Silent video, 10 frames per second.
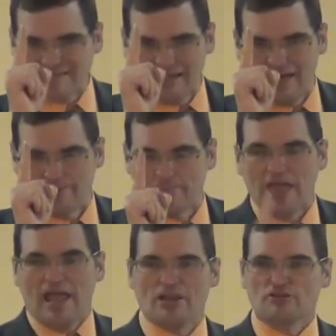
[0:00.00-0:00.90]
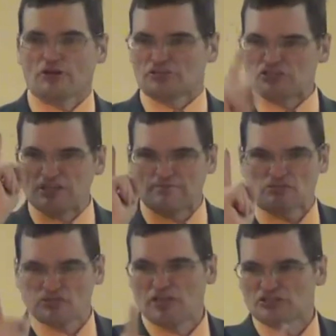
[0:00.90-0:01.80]
time, and you're a cheap
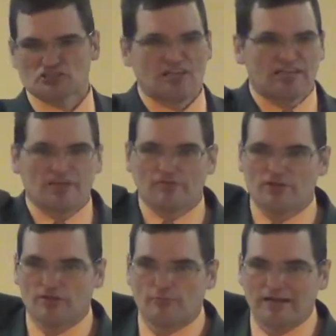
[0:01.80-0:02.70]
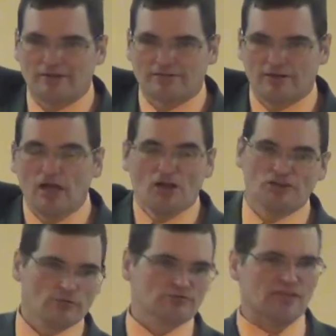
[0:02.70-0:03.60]
slut just like every other one out there.
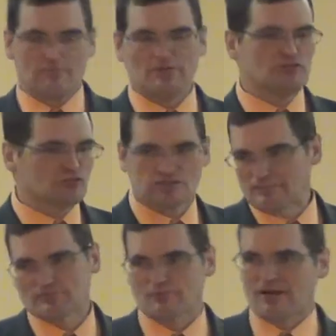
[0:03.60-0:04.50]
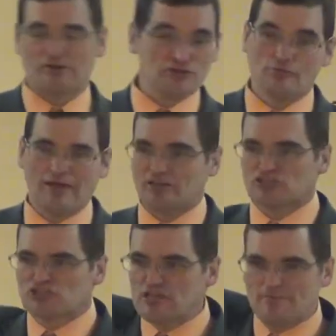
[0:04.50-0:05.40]
Don't tell me you slept around and you ain't as
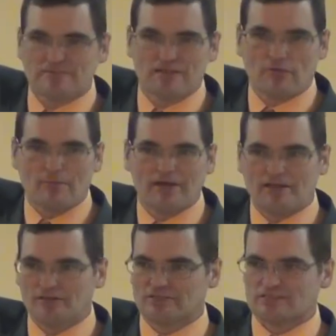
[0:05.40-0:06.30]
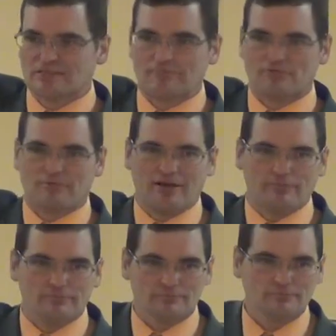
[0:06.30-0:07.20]
cheap as everybody else that slept
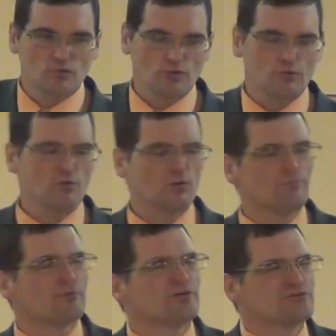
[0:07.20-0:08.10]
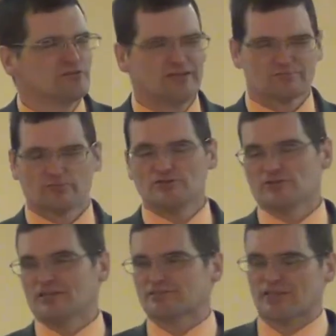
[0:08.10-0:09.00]
around. Ooh, preacher, that's
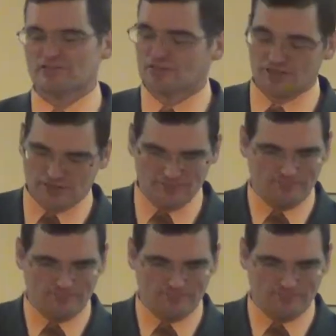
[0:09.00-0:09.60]
preaching. That's touching.